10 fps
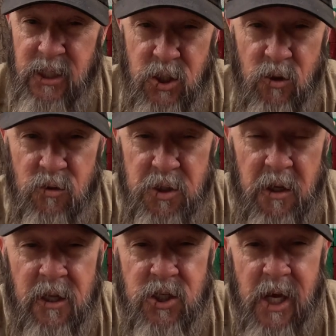tuned to
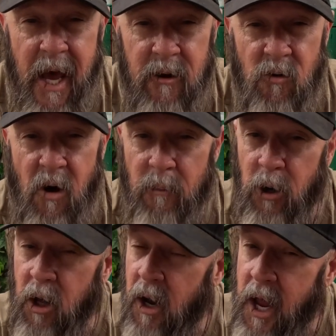the channel. I'm
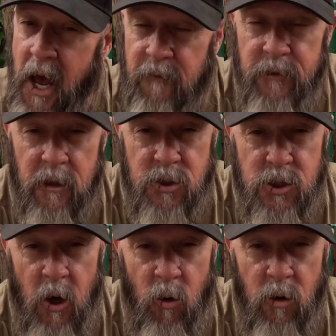going to have the
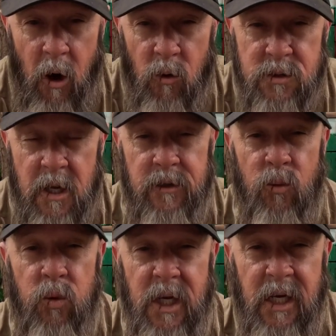show notes and the
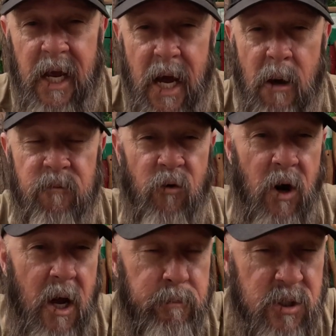recap for
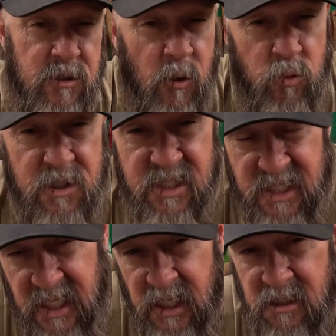Episode
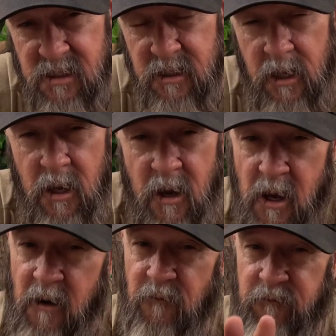6.
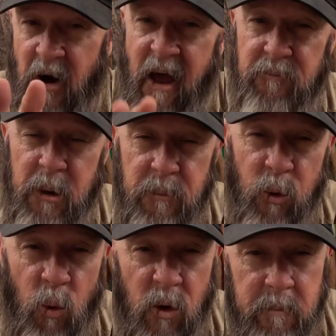5
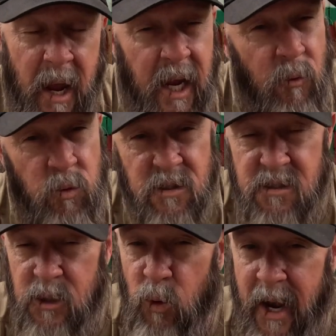people remain. We'll
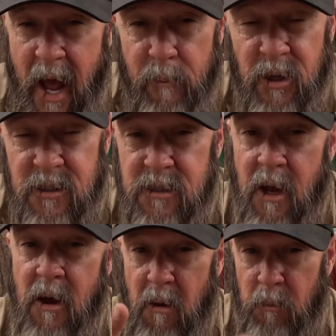see what happens.
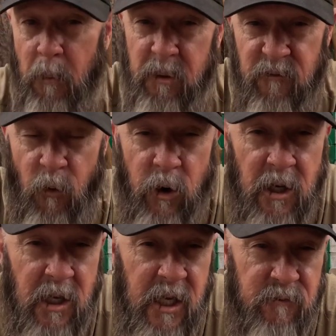But before you
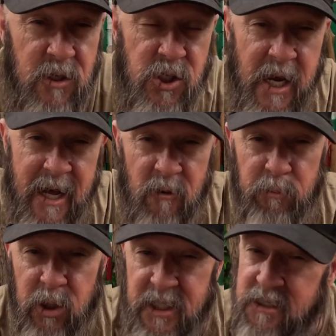leave the channel,
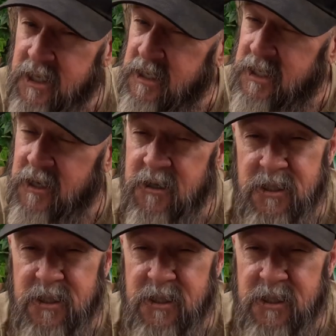please consider